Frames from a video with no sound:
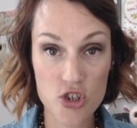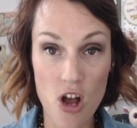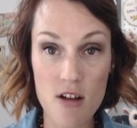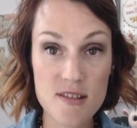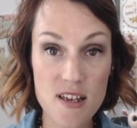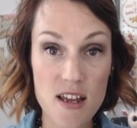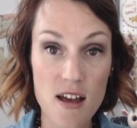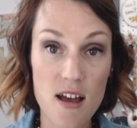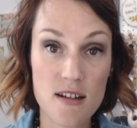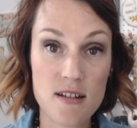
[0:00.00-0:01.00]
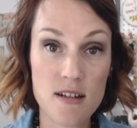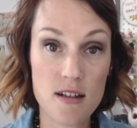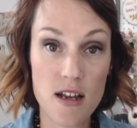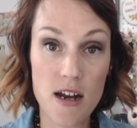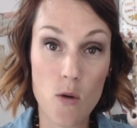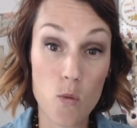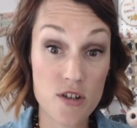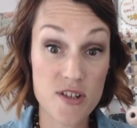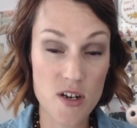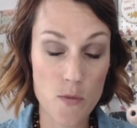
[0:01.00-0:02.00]
shawls in a
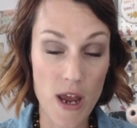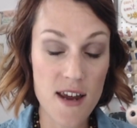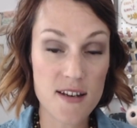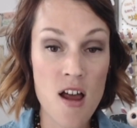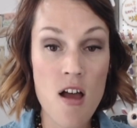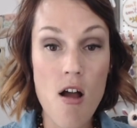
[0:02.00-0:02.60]
worsted weight.